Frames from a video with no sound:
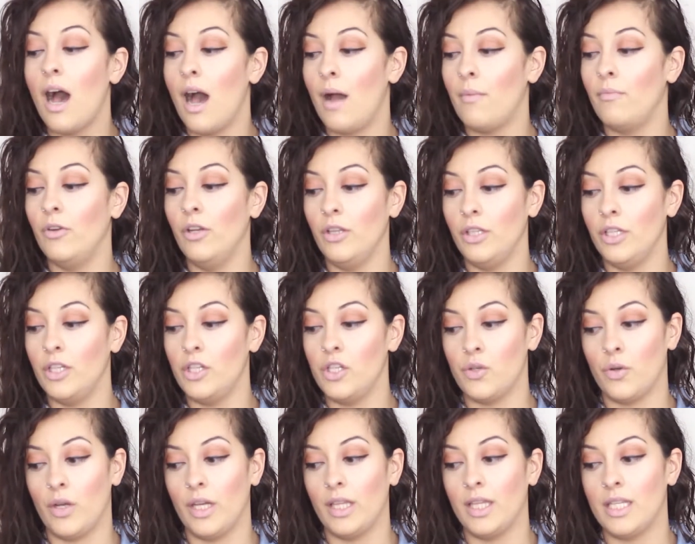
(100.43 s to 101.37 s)
I'm really
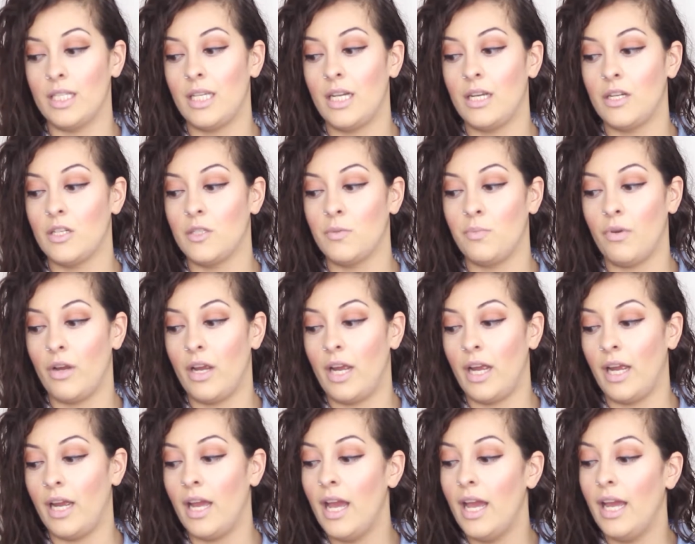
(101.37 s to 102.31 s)
enjoying this
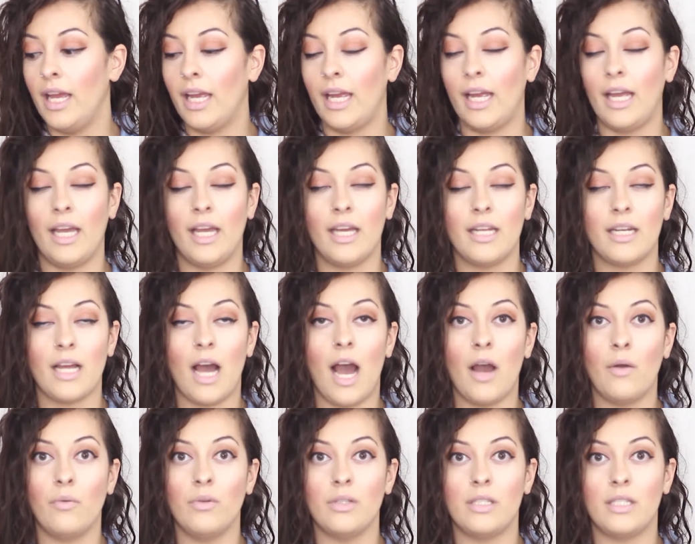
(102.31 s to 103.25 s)
hairspray, and
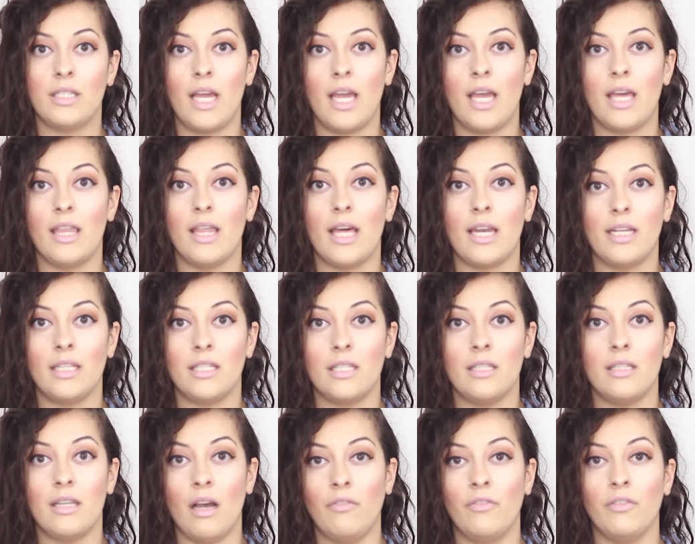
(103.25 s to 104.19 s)
I would say that it's
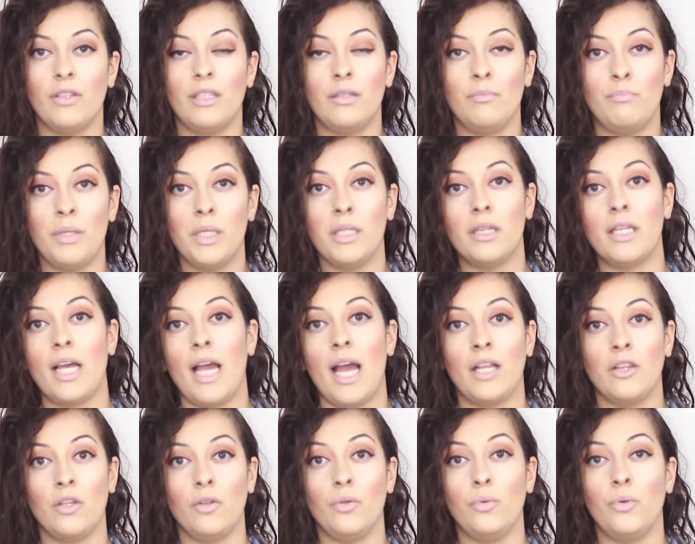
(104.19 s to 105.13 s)
definitely beat the
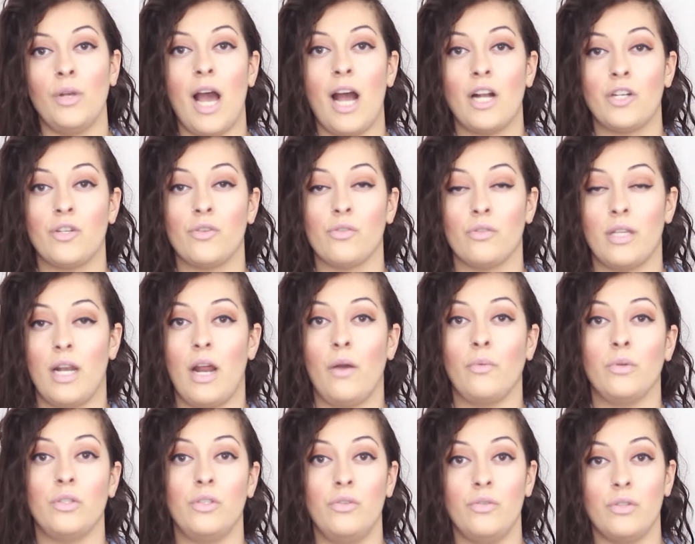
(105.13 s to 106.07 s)
Andalou Naturals that I
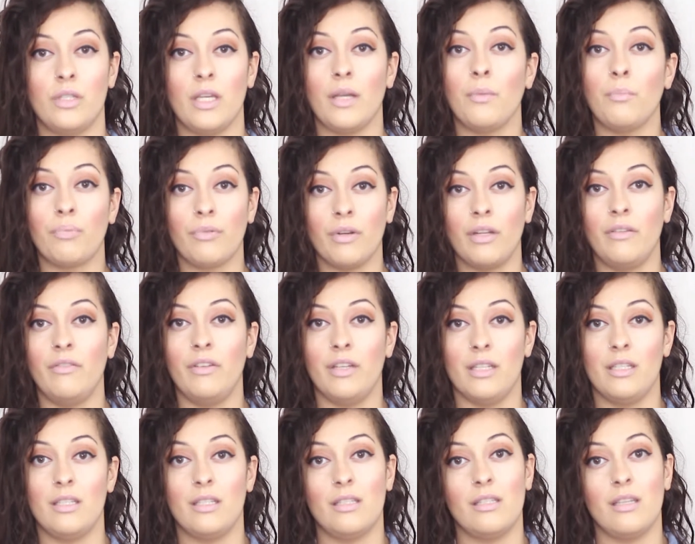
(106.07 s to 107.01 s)
was using
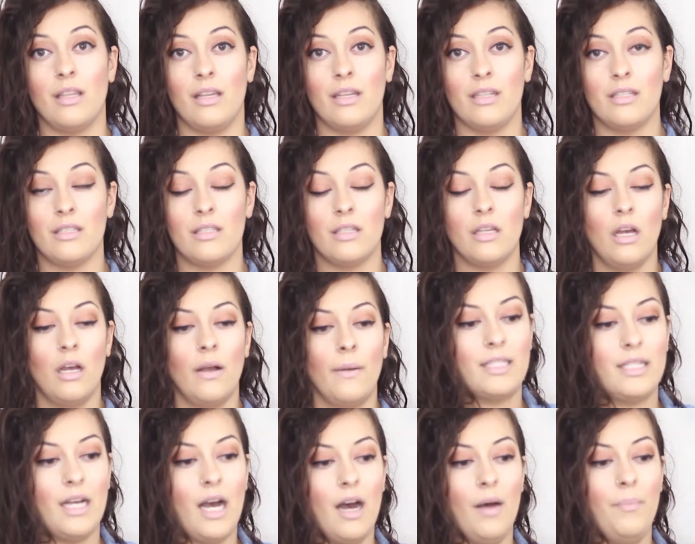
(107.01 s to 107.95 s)
previous to this.
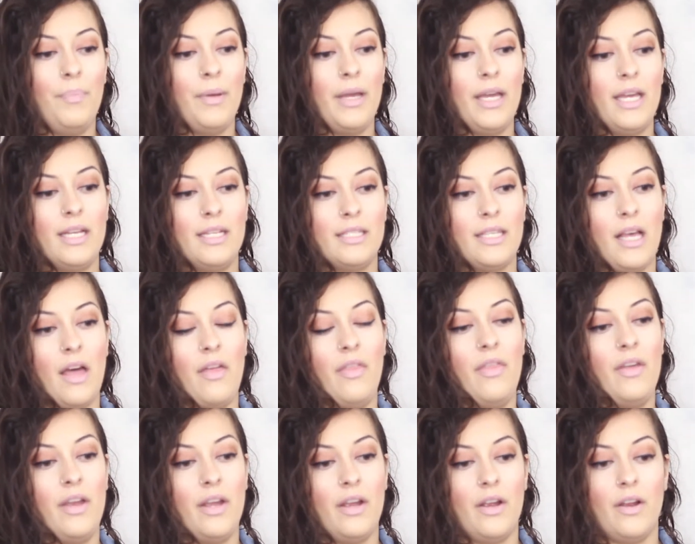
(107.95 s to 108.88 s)
Next up is
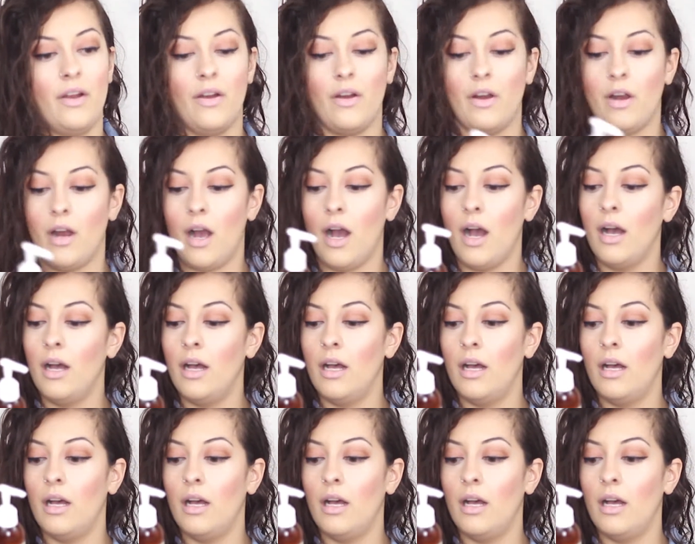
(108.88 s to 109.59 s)
their